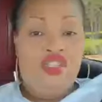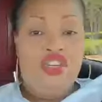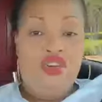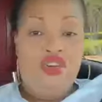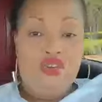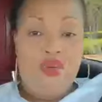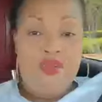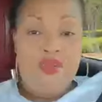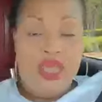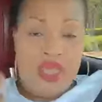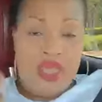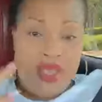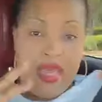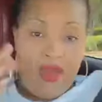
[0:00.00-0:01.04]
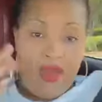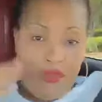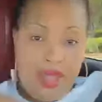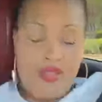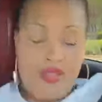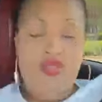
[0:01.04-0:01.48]
And she don't know me,
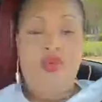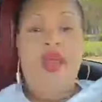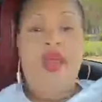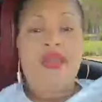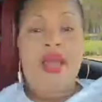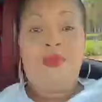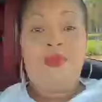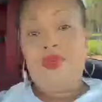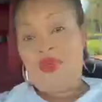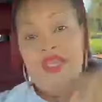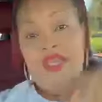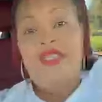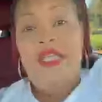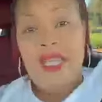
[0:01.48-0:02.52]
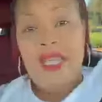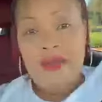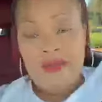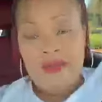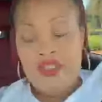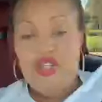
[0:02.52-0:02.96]
we are two right now, I'm going to eat
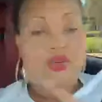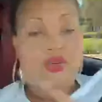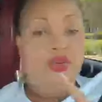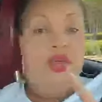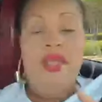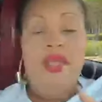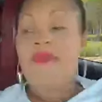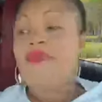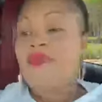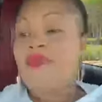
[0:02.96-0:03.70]
again. She don't know that.